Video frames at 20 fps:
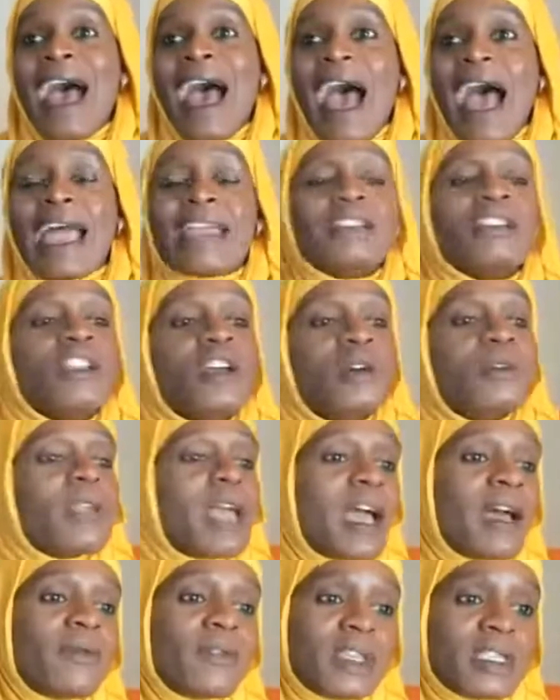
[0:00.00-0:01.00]
I don't
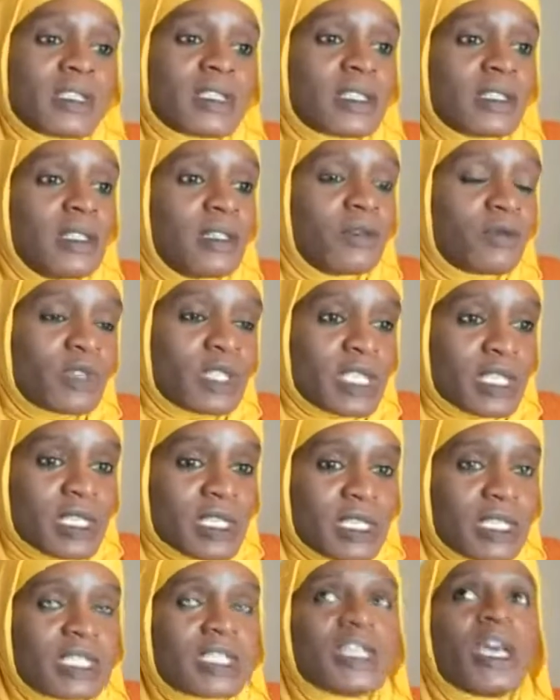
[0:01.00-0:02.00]
have insulin
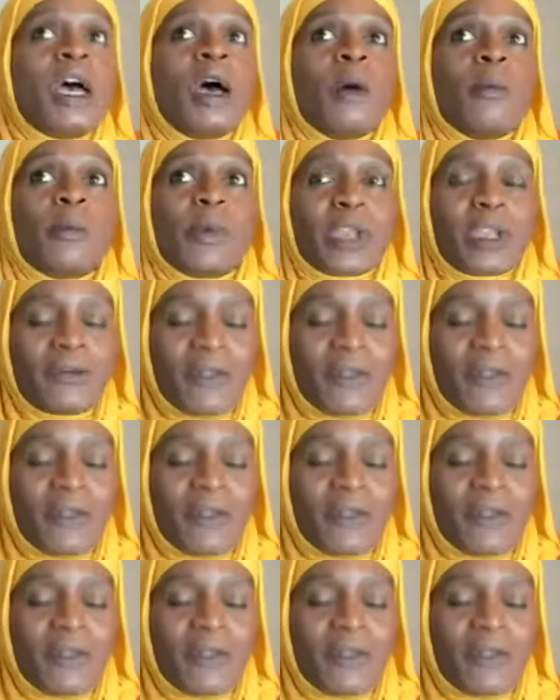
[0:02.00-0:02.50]
resistance, but if